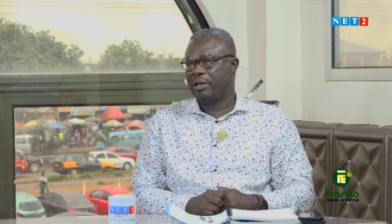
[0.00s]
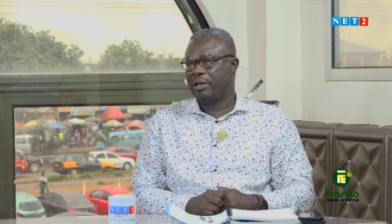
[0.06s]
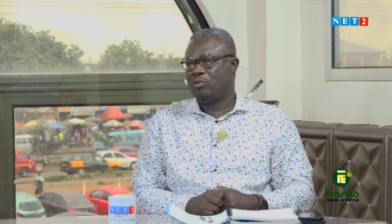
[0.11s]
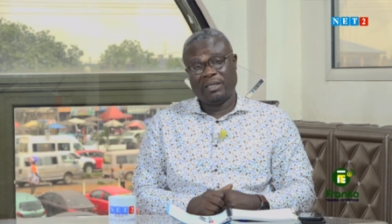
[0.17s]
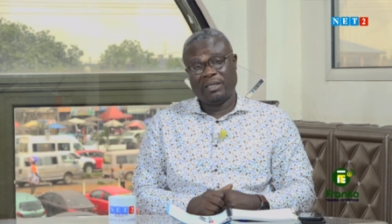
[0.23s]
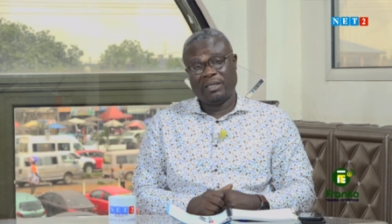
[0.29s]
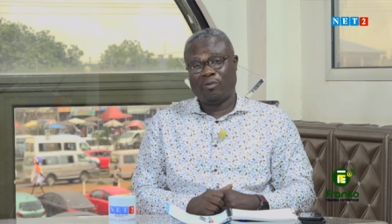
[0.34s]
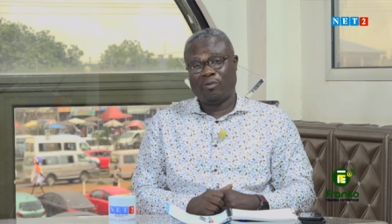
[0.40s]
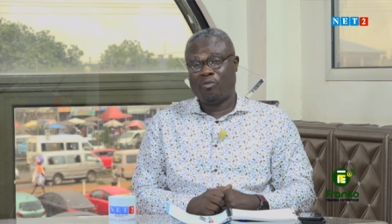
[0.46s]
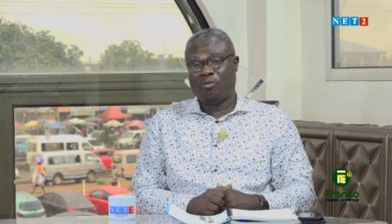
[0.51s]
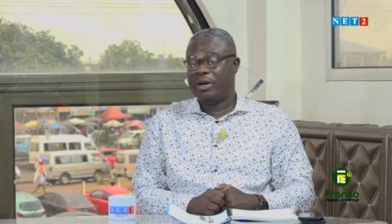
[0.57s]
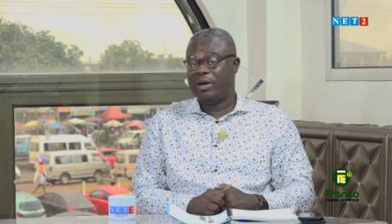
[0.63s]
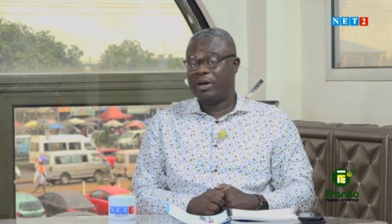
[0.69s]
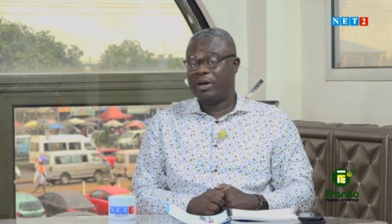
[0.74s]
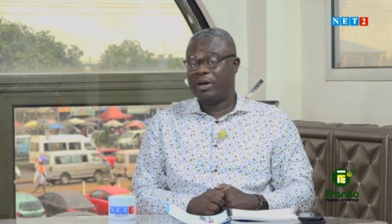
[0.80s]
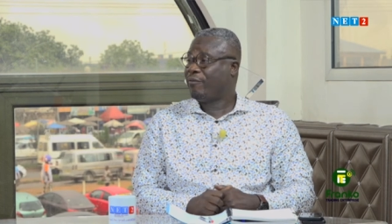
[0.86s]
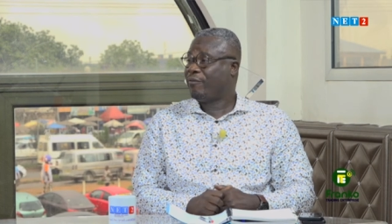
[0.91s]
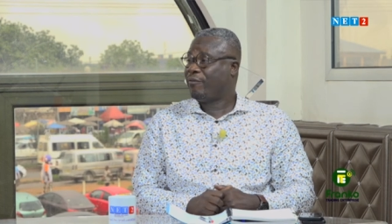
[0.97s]
a Christian woman,
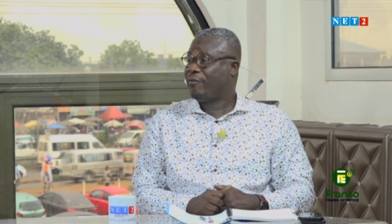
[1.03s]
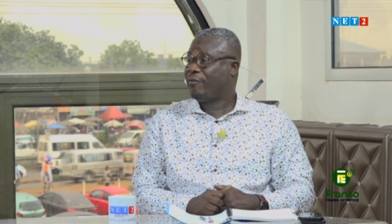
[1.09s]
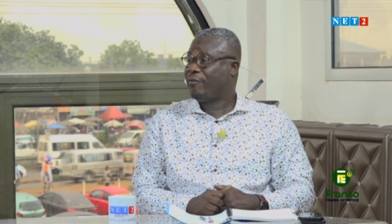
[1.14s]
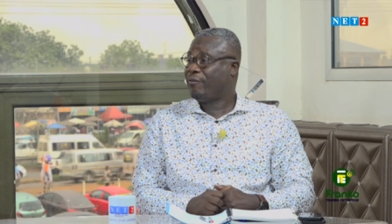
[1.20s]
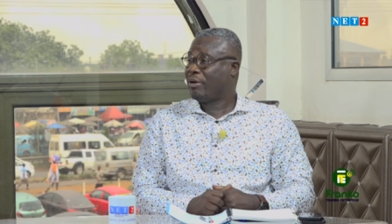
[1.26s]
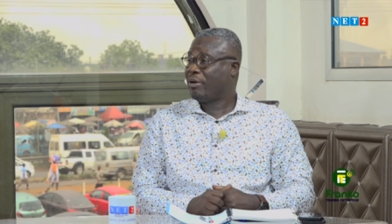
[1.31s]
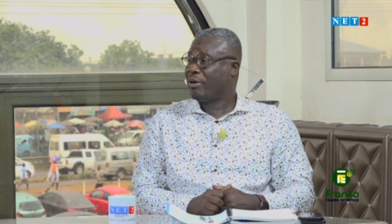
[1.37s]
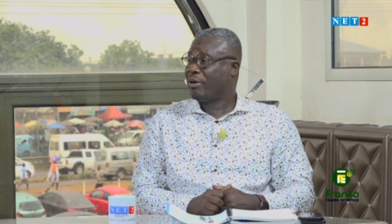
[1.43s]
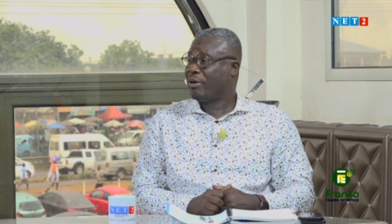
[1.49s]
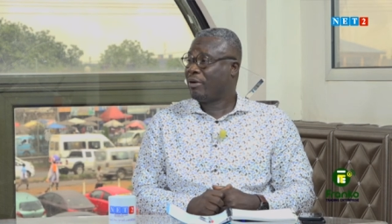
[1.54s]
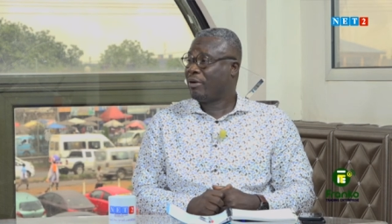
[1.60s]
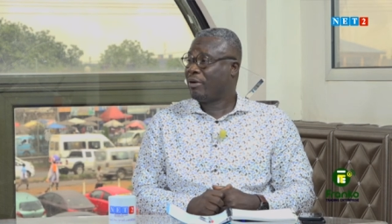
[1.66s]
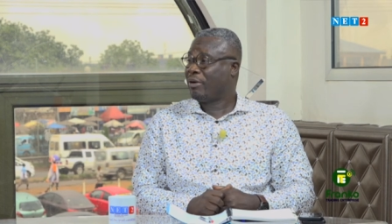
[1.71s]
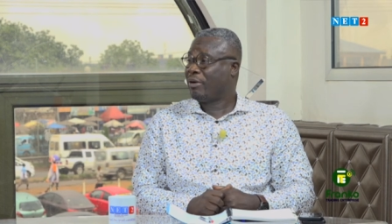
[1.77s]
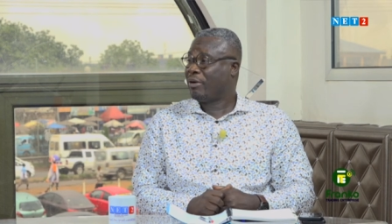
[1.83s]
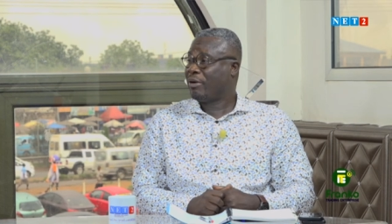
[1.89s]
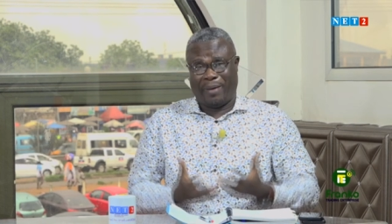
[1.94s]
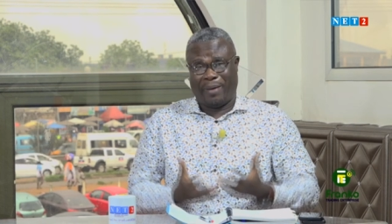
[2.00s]
therefore I don't I don't
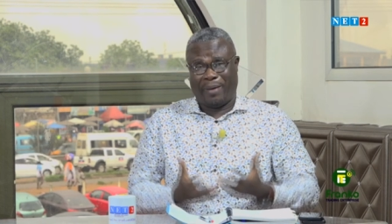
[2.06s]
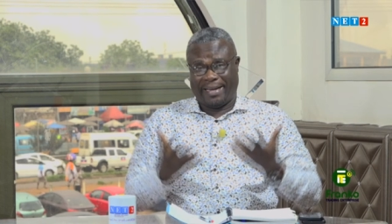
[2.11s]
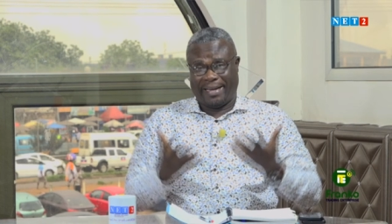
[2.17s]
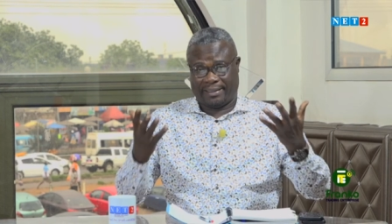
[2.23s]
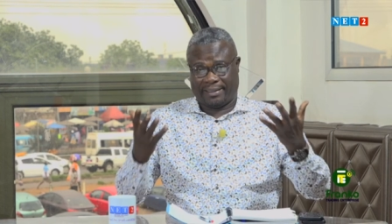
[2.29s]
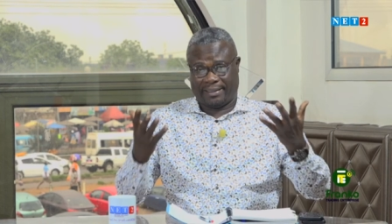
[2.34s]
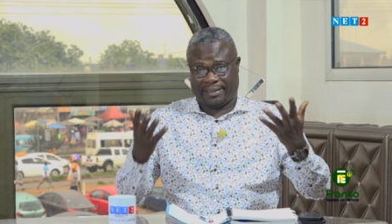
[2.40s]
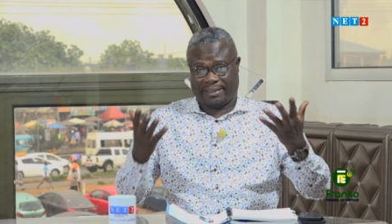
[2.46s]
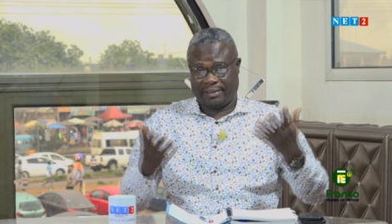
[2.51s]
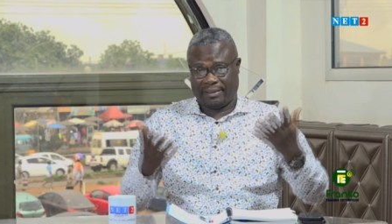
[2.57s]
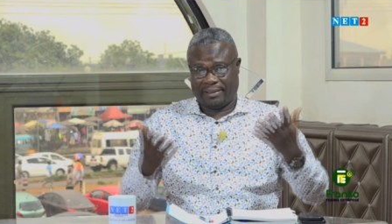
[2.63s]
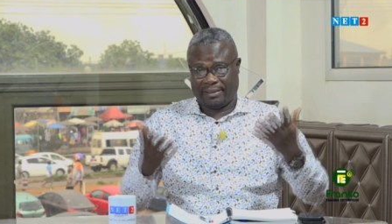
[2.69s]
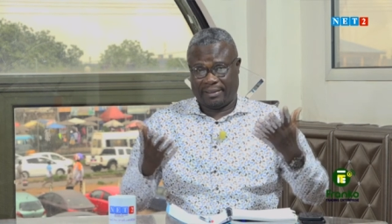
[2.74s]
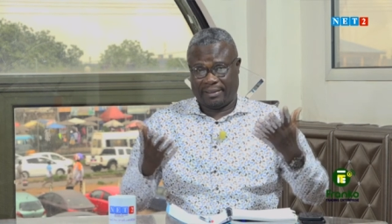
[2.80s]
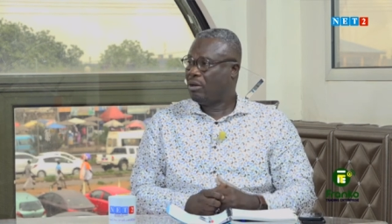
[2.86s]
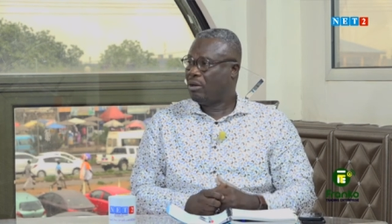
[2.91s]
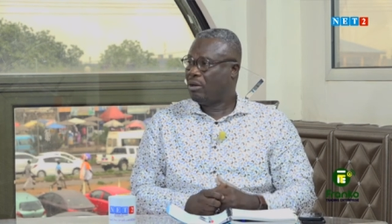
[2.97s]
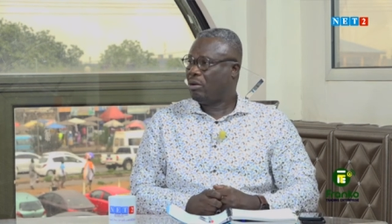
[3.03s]
expect
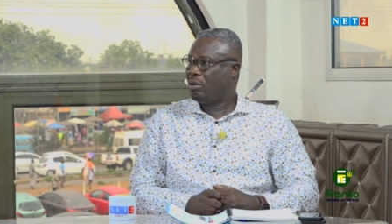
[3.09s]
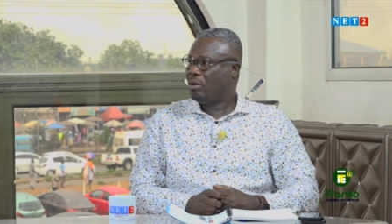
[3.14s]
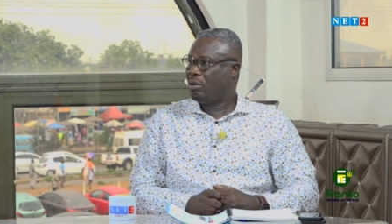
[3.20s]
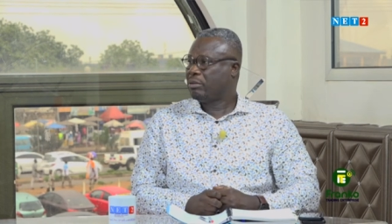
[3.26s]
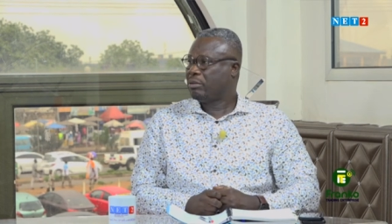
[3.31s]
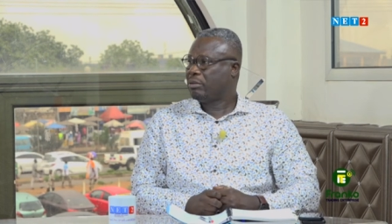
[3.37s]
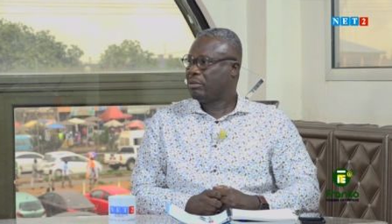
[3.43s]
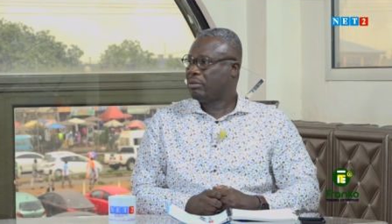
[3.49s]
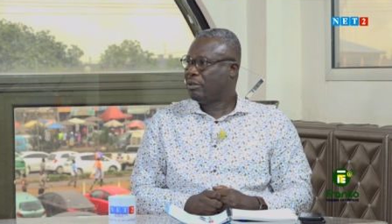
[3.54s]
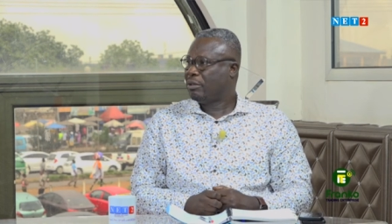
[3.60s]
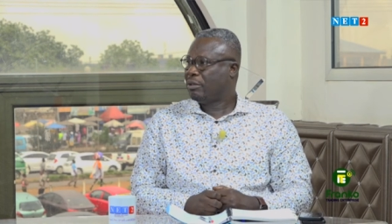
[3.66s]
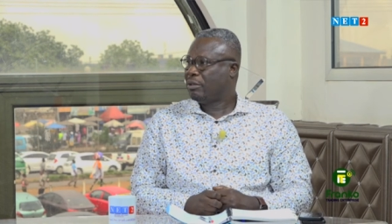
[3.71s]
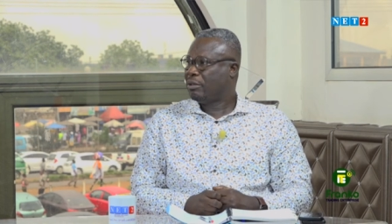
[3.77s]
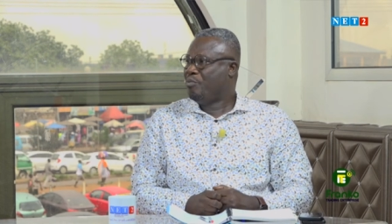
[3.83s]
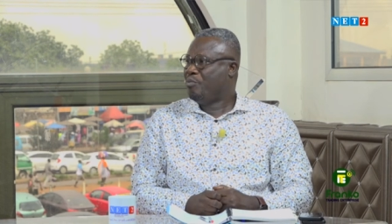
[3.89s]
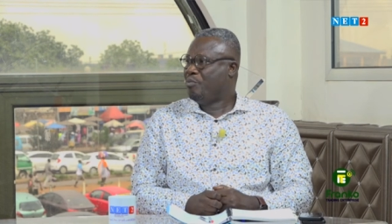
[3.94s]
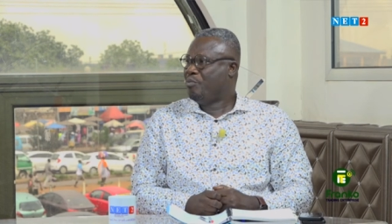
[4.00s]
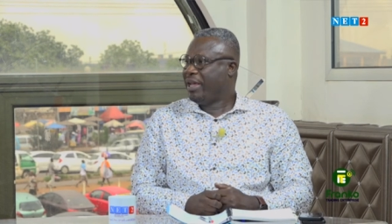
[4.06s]

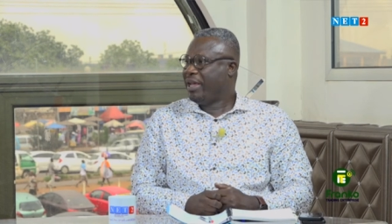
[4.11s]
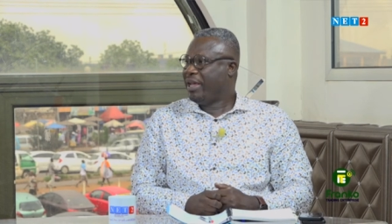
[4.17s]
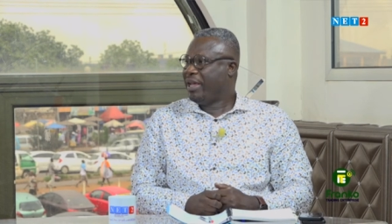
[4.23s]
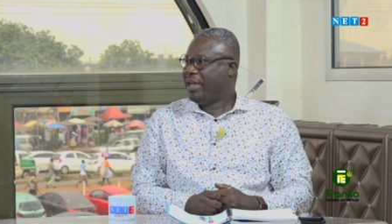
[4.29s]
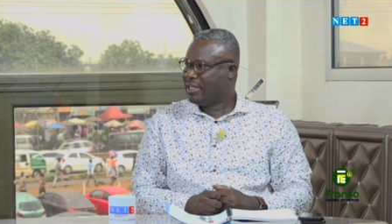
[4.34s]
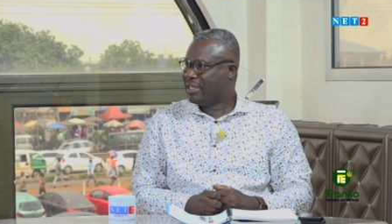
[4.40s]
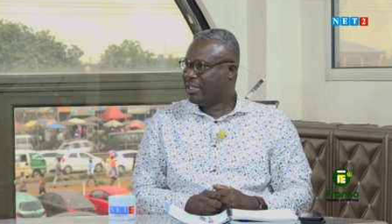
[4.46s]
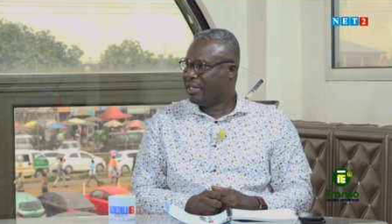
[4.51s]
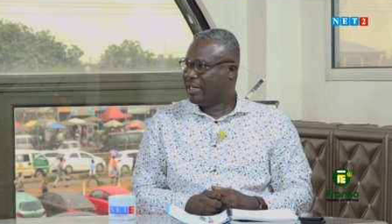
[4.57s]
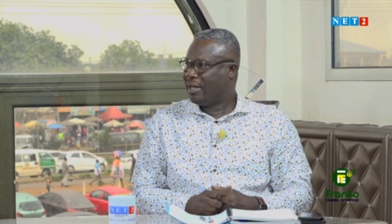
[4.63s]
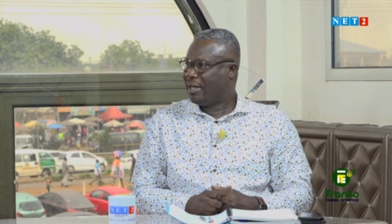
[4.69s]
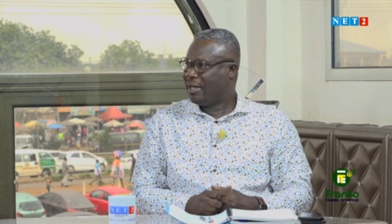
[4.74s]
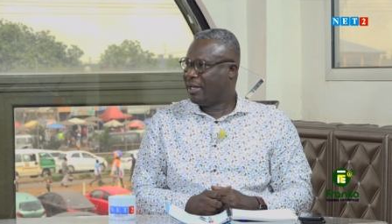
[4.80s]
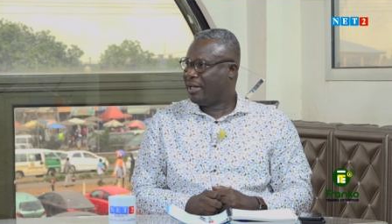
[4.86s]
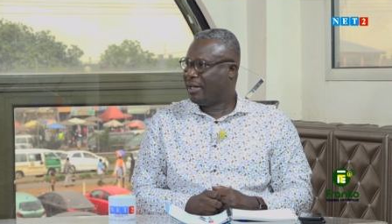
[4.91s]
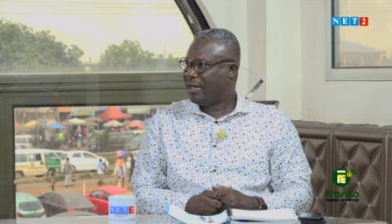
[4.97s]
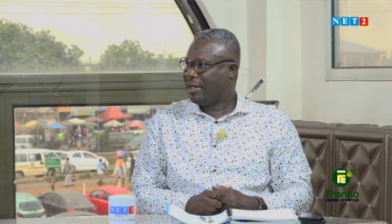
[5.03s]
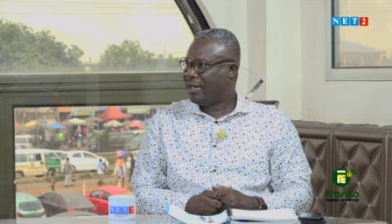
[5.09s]
omo behavior nyina.
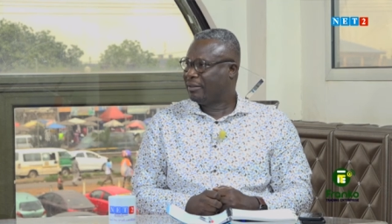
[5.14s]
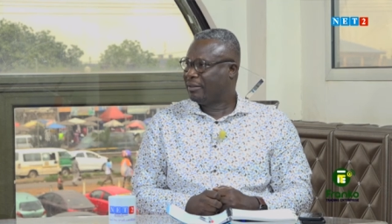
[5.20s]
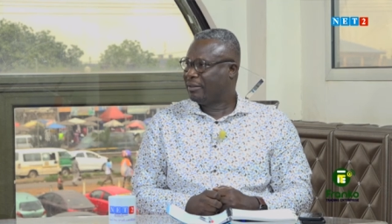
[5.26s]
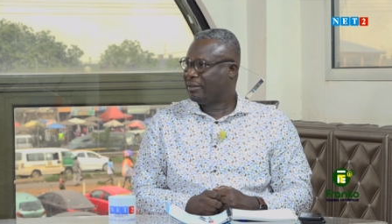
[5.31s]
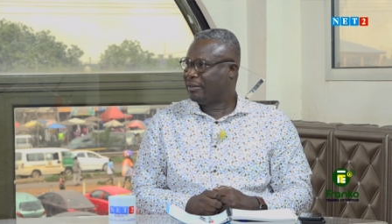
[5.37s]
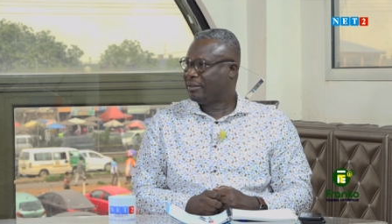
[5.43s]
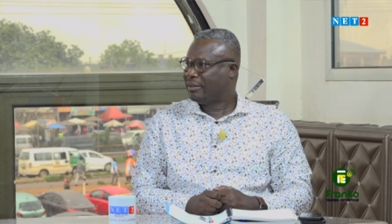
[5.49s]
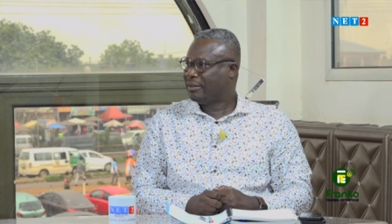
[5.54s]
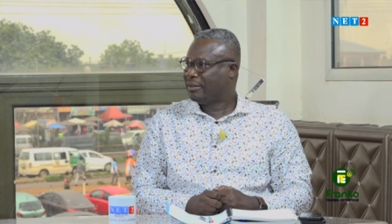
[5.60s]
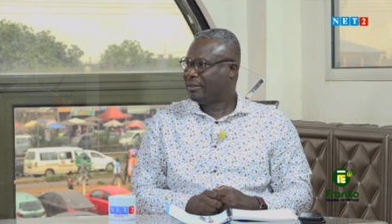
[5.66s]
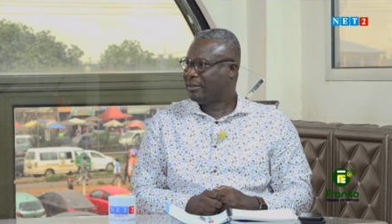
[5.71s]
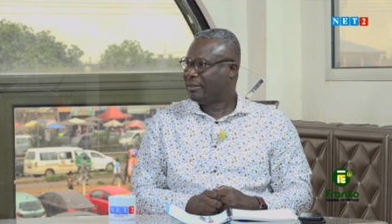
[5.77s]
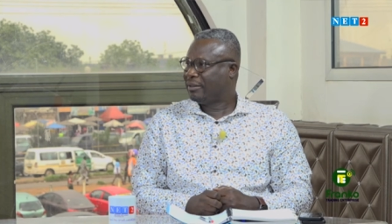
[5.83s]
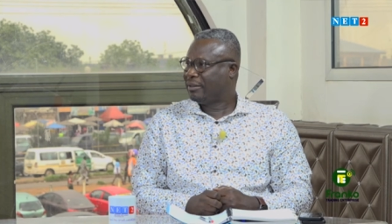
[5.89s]
Now my major